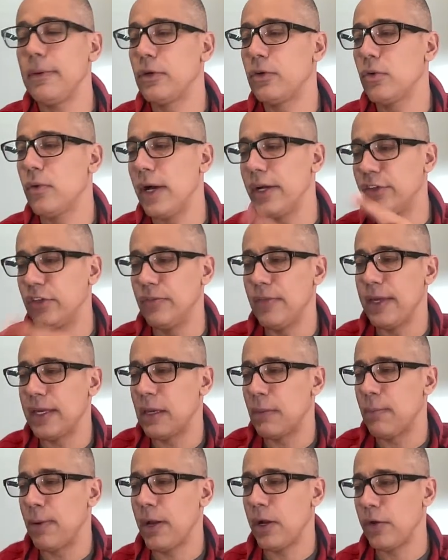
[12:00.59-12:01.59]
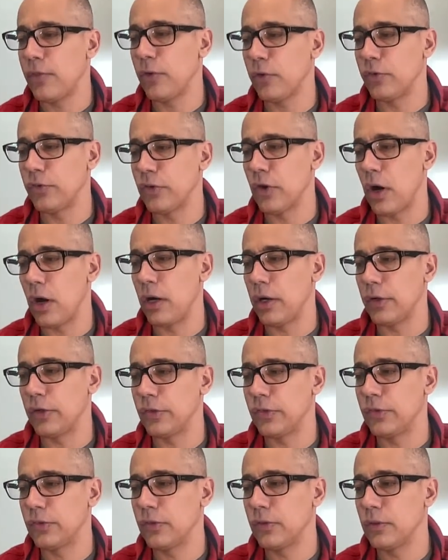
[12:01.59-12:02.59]
be cool actually if they compared those
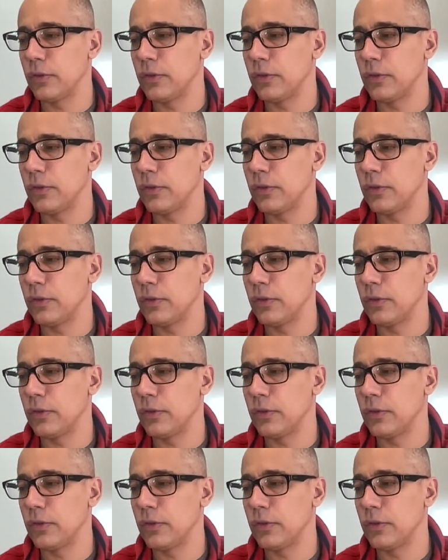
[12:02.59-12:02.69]
dogs